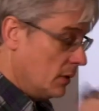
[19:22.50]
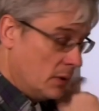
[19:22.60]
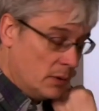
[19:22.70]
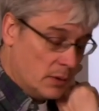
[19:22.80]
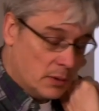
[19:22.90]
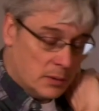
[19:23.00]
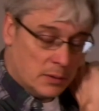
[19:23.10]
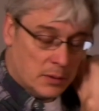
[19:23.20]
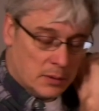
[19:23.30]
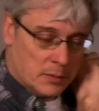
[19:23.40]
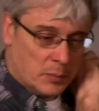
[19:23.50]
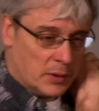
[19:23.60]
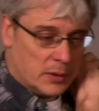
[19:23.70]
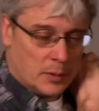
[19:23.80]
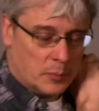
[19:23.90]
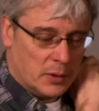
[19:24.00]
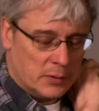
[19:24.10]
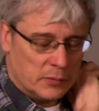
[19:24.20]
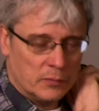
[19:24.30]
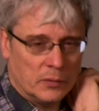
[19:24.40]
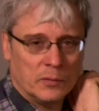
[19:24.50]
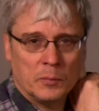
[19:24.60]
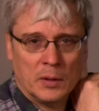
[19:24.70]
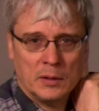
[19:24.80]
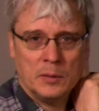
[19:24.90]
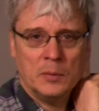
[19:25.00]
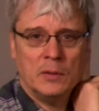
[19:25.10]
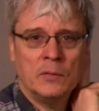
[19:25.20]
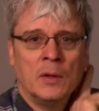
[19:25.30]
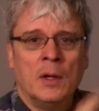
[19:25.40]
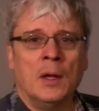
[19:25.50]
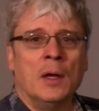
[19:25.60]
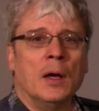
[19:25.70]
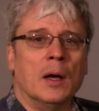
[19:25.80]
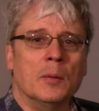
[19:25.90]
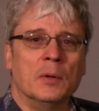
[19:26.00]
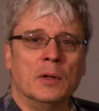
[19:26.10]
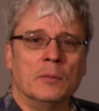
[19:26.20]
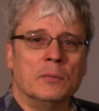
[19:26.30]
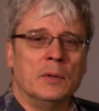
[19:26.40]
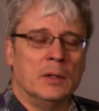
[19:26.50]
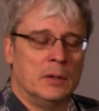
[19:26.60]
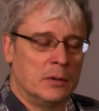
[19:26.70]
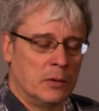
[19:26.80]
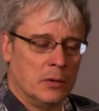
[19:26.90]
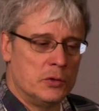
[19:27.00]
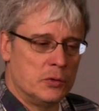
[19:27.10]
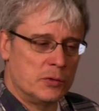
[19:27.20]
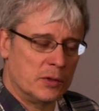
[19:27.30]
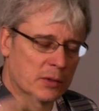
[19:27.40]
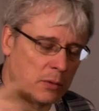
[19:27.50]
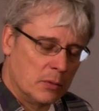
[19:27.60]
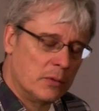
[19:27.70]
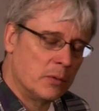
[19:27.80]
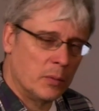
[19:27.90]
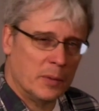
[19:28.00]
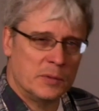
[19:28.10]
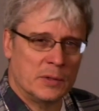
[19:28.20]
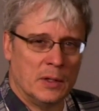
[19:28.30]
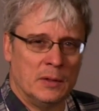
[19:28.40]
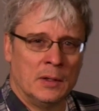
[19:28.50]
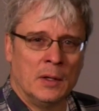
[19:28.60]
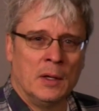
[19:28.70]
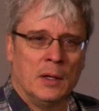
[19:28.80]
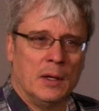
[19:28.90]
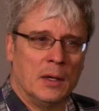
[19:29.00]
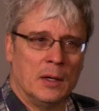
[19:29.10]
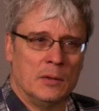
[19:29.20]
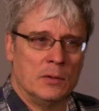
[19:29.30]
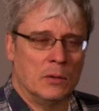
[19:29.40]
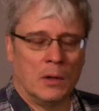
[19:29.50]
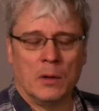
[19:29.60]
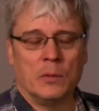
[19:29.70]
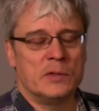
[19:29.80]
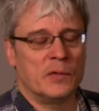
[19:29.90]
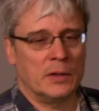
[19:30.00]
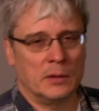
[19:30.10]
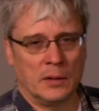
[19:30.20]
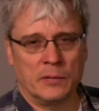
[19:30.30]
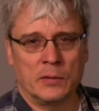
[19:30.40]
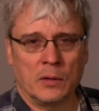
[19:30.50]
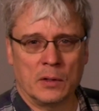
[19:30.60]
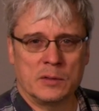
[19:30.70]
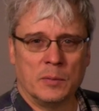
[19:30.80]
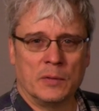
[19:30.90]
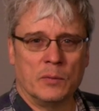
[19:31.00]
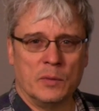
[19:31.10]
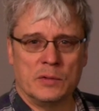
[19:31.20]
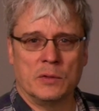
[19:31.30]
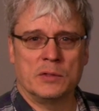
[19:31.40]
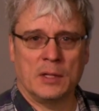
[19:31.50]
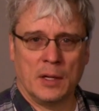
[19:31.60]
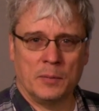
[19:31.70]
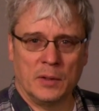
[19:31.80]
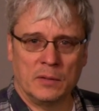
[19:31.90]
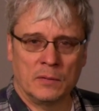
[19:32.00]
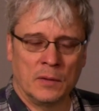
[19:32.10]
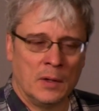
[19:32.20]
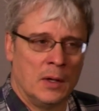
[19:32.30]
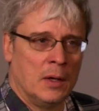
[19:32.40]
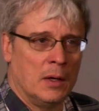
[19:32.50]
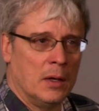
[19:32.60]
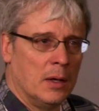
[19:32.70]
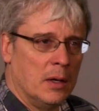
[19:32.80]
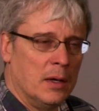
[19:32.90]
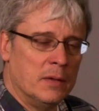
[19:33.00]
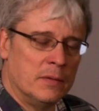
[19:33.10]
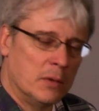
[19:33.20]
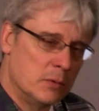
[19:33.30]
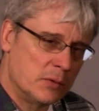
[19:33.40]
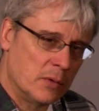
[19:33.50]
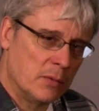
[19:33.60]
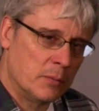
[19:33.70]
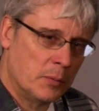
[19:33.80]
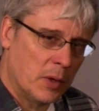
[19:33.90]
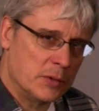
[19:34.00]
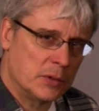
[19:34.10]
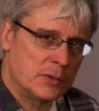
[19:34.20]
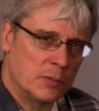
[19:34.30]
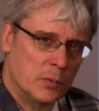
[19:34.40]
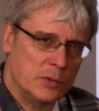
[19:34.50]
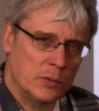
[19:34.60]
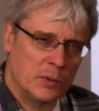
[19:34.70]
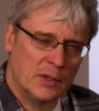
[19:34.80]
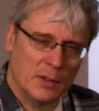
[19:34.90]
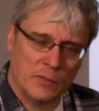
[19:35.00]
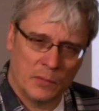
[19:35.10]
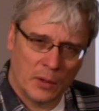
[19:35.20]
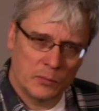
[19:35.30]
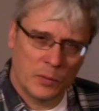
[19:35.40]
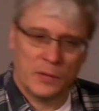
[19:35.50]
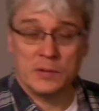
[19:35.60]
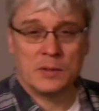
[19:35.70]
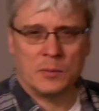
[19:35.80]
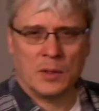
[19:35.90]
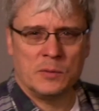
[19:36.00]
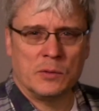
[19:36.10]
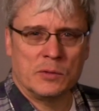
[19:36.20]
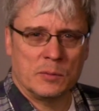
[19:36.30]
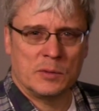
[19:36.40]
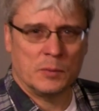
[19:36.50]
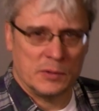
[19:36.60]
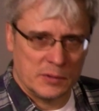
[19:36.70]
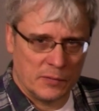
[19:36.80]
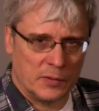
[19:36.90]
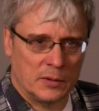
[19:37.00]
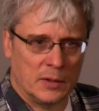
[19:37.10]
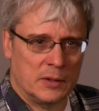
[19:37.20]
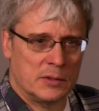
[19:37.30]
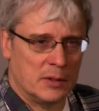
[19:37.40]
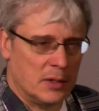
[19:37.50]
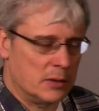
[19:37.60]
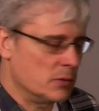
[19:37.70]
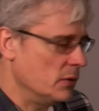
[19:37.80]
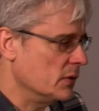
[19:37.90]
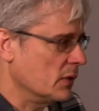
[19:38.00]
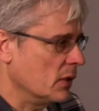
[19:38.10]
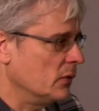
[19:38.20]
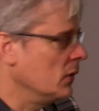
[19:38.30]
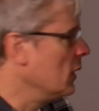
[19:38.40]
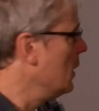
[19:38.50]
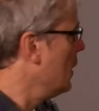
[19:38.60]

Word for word: a, a, a comprehensive list by any means, uh, but it encourages you to go to their website and you'll always find a link that talks about the research topics. Uh, and those are the projects in which you would get involved with. And sometimes there's some specific links that actually discuss